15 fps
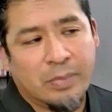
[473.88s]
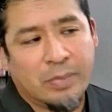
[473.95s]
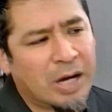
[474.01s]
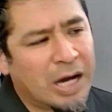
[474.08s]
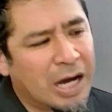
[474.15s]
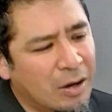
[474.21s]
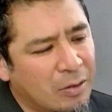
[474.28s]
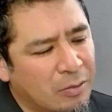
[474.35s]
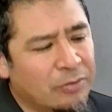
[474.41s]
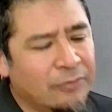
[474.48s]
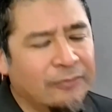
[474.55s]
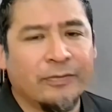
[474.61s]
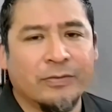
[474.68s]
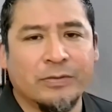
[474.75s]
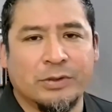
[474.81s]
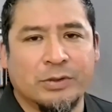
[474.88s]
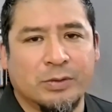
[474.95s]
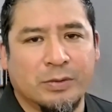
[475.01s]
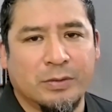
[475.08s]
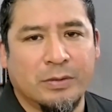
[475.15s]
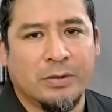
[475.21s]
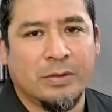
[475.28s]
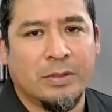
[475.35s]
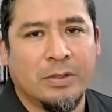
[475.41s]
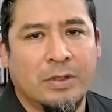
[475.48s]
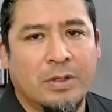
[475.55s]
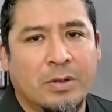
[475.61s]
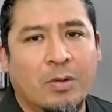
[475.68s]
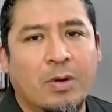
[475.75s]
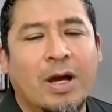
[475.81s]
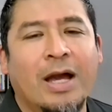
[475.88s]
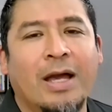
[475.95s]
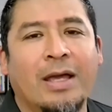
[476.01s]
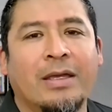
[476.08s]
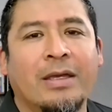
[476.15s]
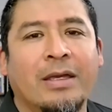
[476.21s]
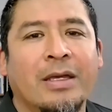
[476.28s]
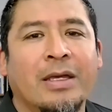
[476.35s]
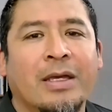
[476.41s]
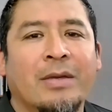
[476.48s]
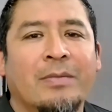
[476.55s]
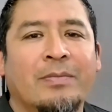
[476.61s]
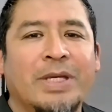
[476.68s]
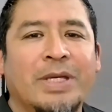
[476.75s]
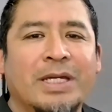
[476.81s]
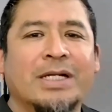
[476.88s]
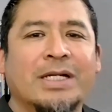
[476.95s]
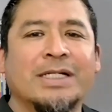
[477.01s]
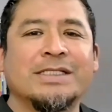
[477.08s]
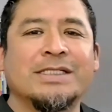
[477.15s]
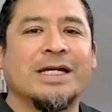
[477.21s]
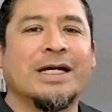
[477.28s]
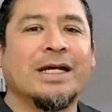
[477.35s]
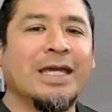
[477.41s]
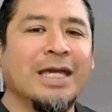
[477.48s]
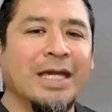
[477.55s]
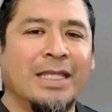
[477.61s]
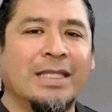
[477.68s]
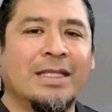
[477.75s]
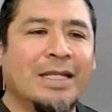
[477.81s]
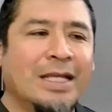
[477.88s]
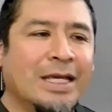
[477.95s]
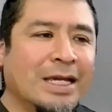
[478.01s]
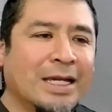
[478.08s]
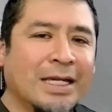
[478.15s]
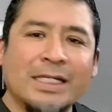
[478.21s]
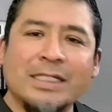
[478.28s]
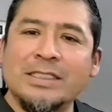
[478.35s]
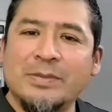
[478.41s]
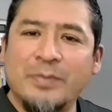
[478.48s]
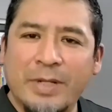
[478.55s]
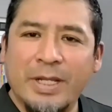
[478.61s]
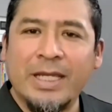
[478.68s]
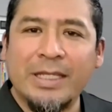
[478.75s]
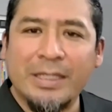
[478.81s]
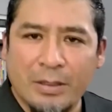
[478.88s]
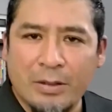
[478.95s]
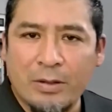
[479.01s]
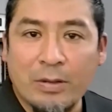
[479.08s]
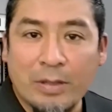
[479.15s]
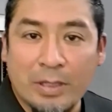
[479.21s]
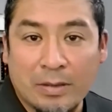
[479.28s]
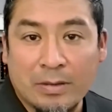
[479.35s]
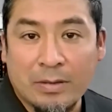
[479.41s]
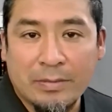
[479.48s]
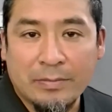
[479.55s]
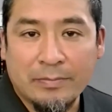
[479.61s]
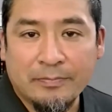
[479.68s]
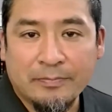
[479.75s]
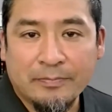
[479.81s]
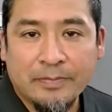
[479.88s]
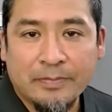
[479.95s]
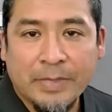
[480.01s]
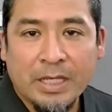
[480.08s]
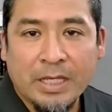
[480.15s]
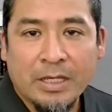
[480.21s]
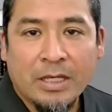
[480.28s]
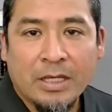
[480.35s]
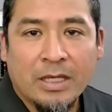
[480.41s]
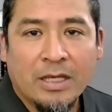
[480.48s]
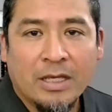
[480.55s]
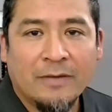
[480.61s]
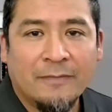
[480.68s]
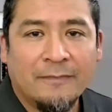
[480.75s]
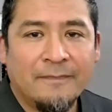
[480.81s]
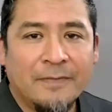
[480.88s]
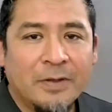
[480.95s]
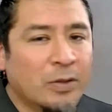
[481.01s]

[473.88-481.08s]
Powerful tool. Why? Because again, like I explained earlier, if you